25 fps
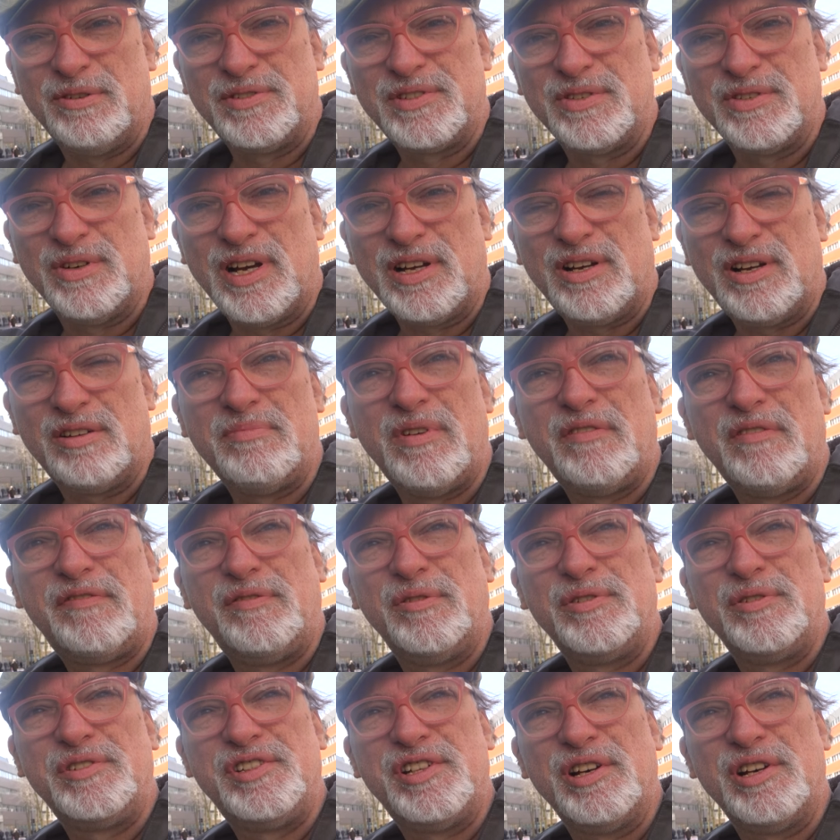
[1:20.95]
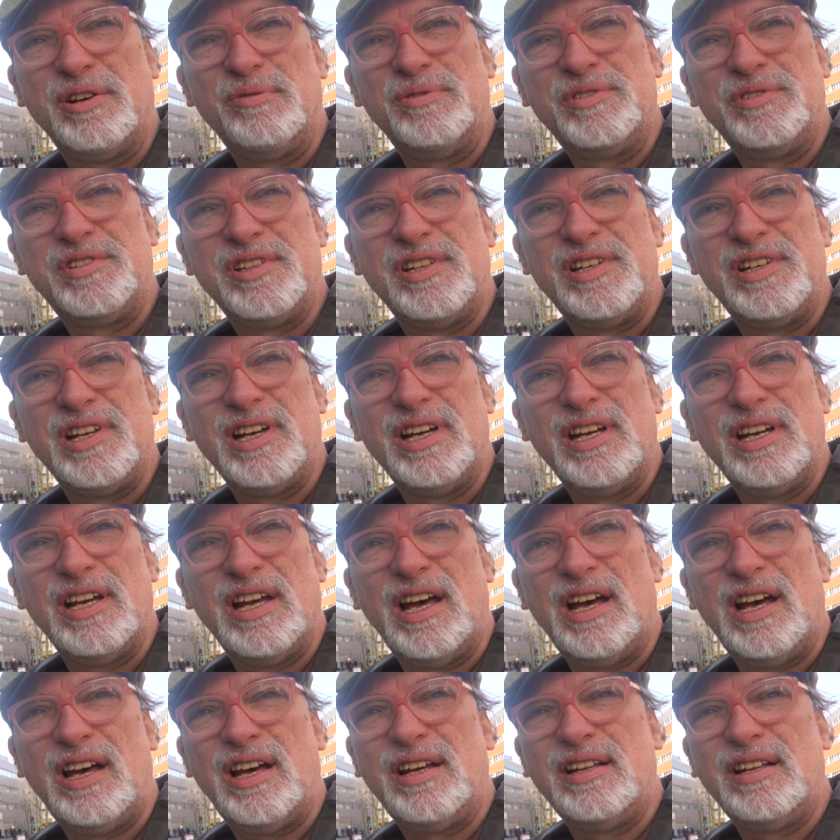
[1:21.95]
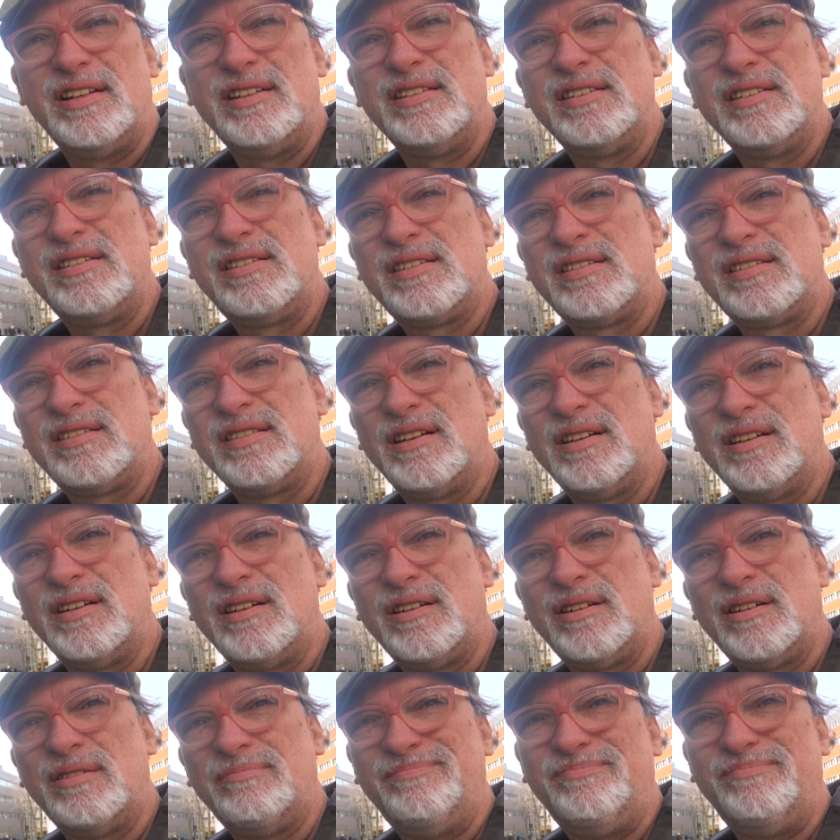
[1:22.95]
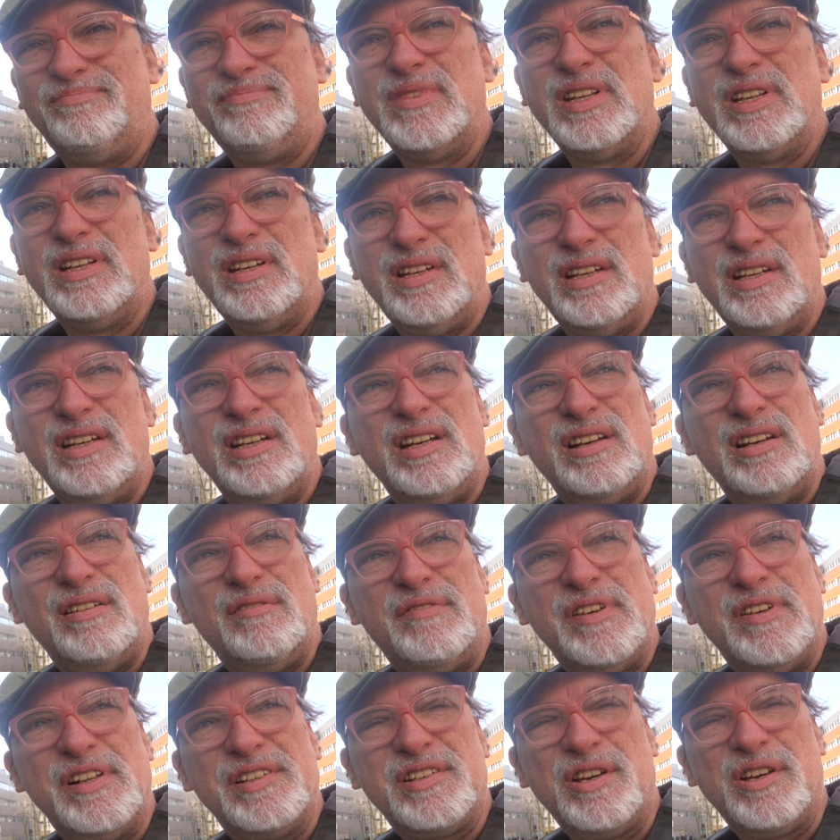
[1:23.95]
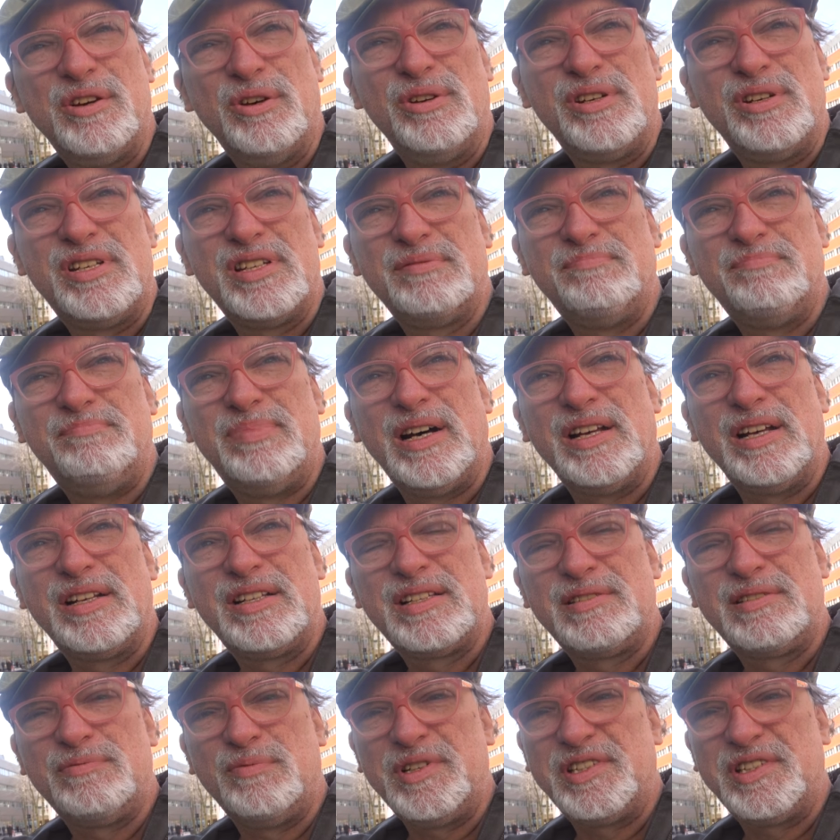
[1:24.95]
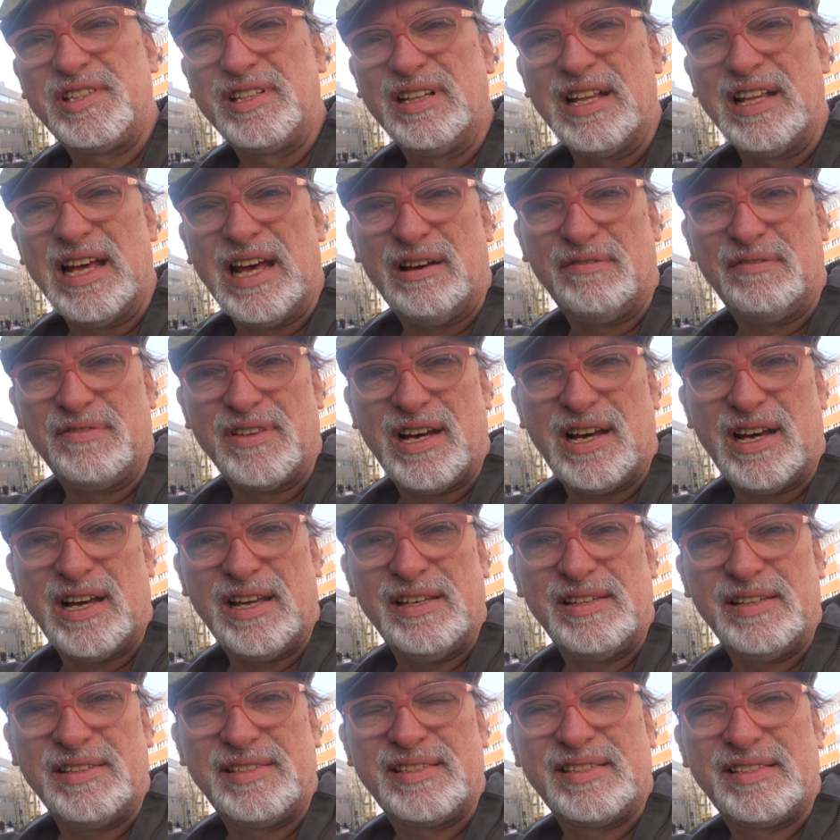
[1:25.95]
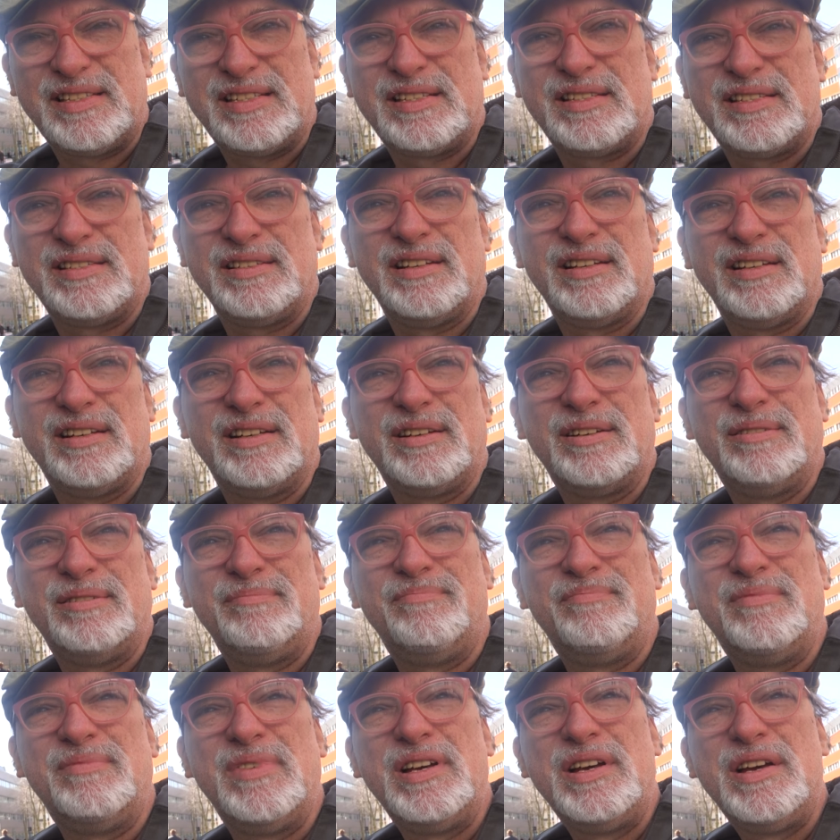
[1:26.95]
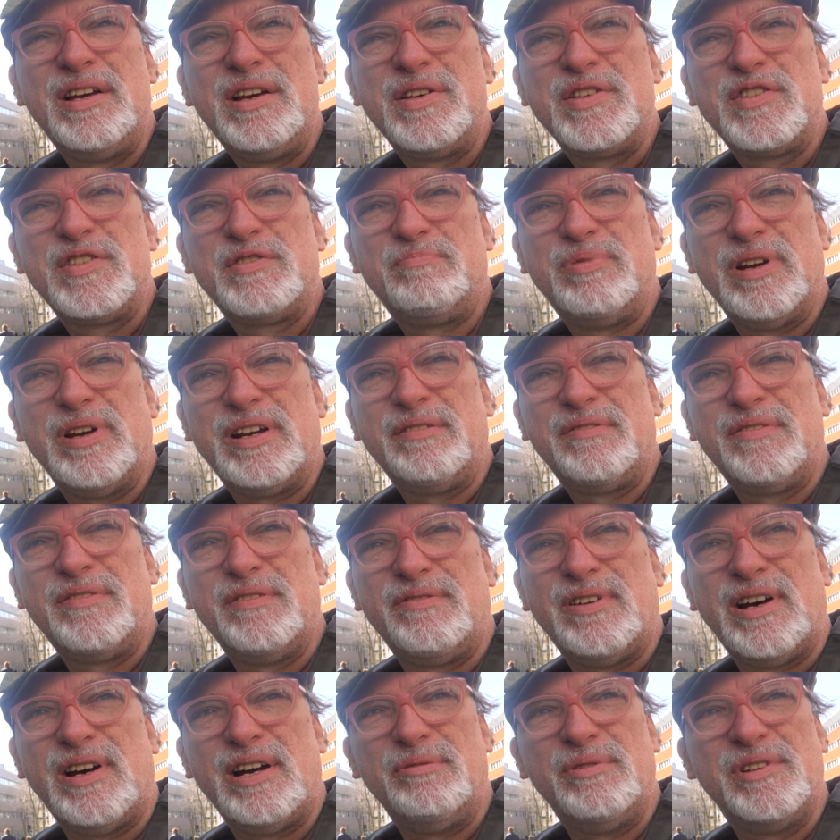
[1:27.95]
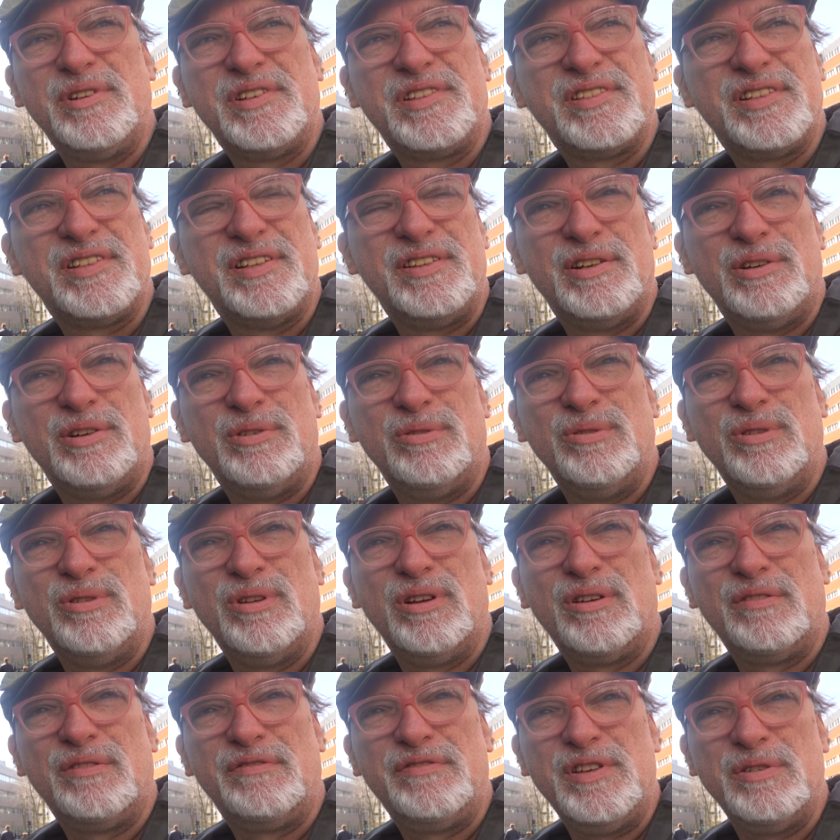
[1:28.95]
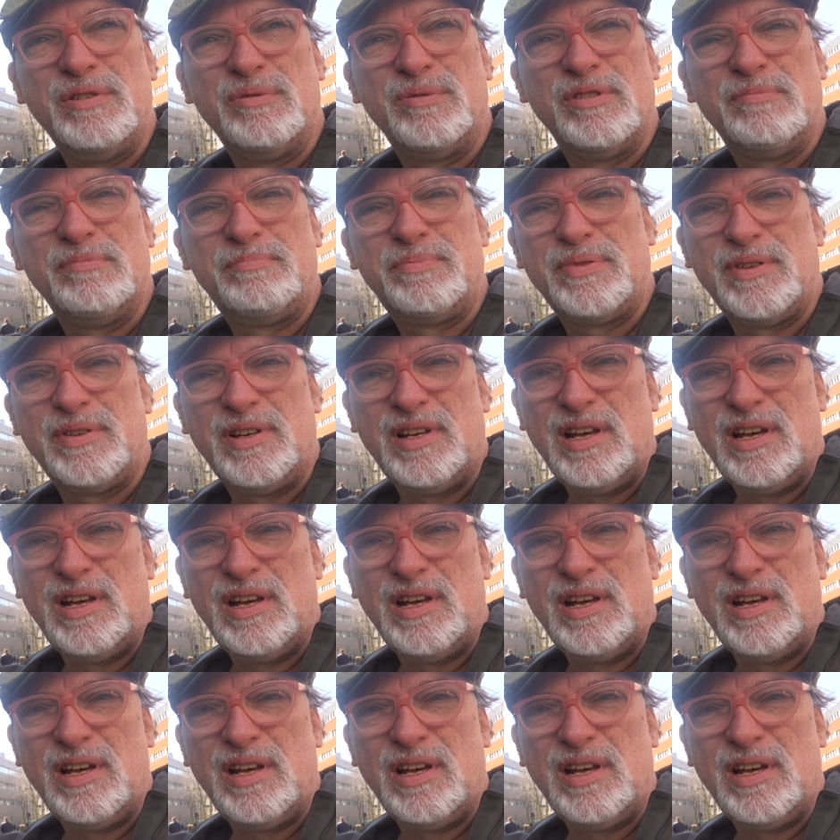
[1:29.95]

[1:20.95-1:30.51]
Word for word: So I got my first dose today, and. Uh, feels good, but we still have the highest um, spread of the virus in the whole of Europe.